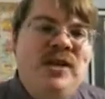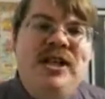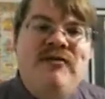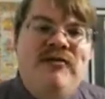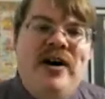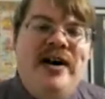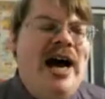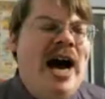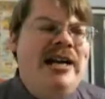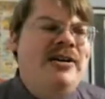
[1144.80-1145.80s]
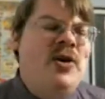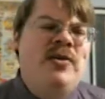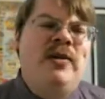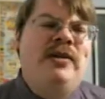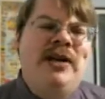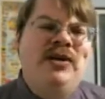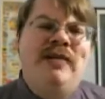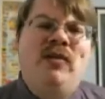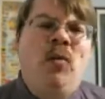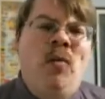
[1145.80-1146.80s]
fun. I didn't go there at like
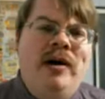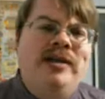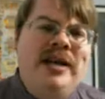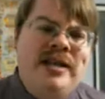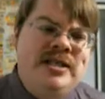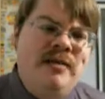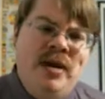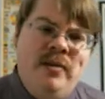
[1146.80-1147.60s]
level 1 like some people I